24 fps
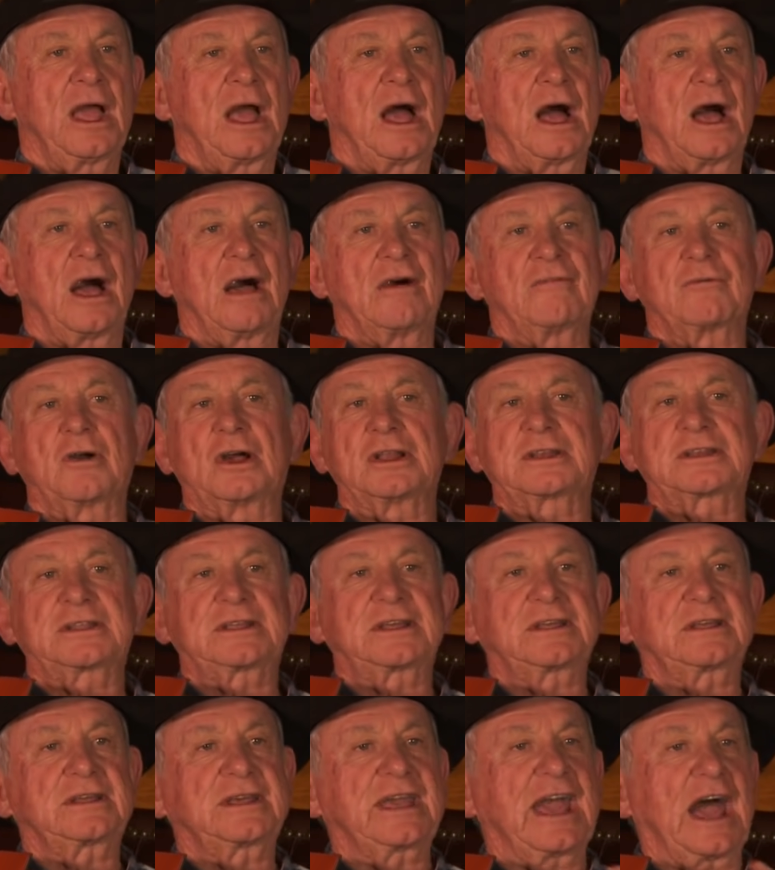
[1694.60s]
I've got
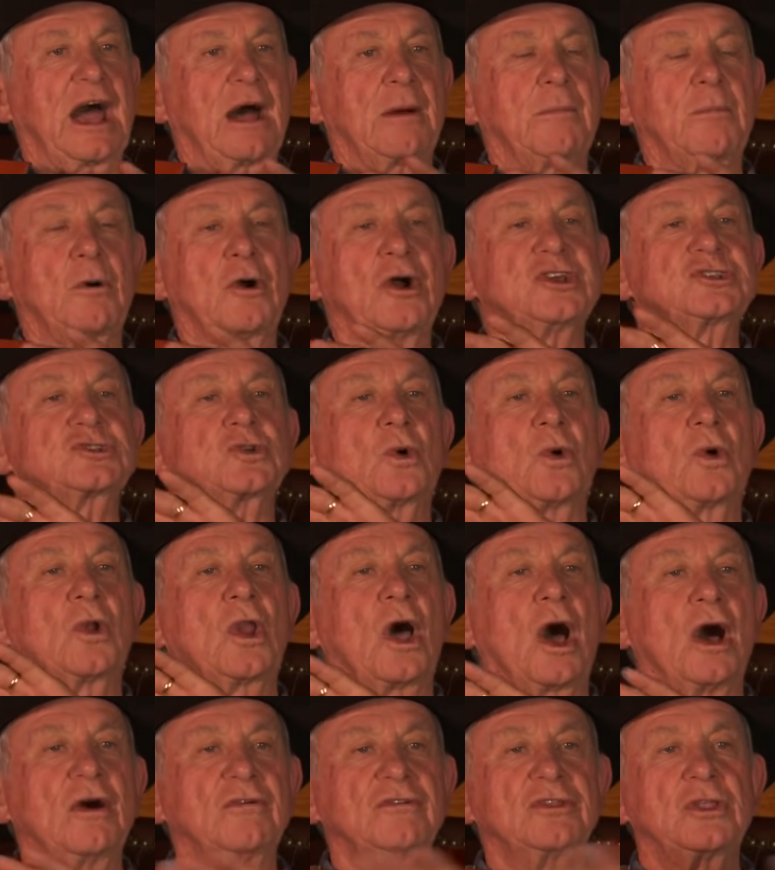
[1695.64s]
cowboys
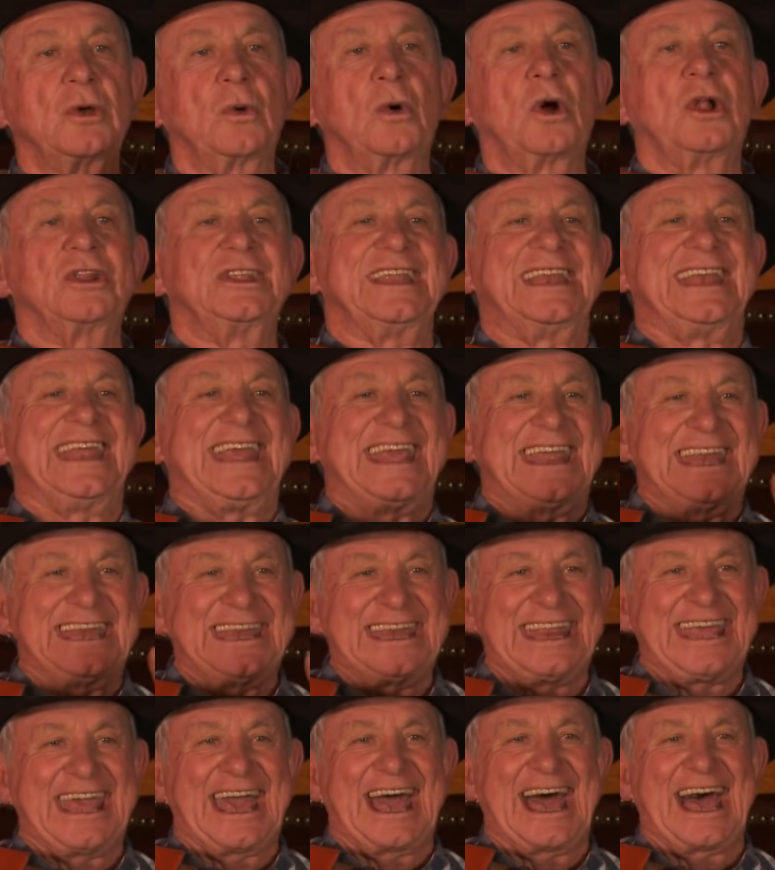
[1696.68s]
all over the world, in
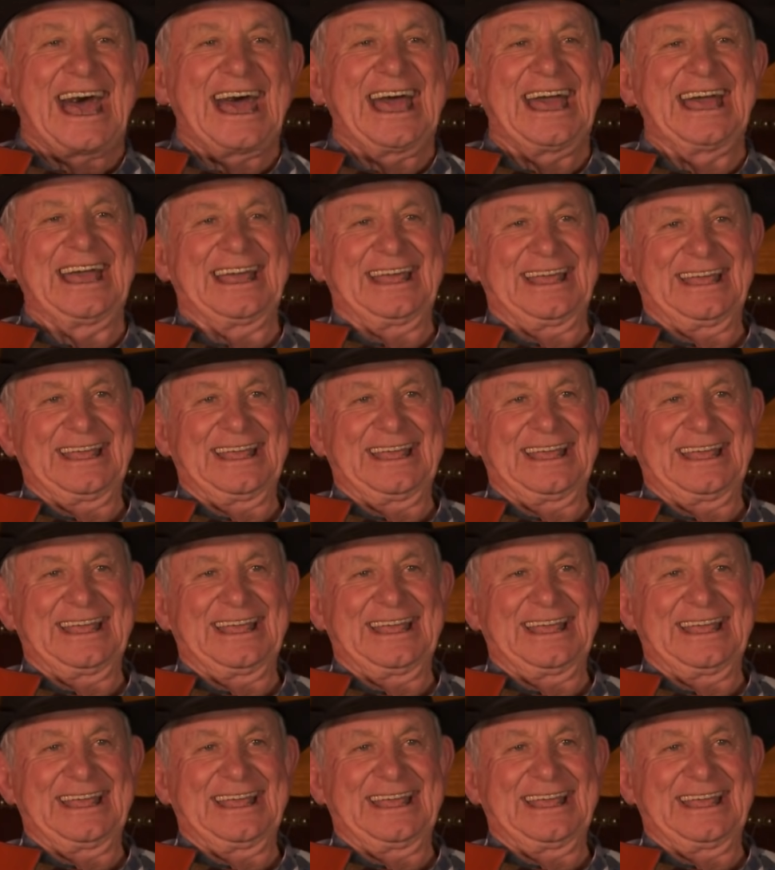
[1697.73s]
India,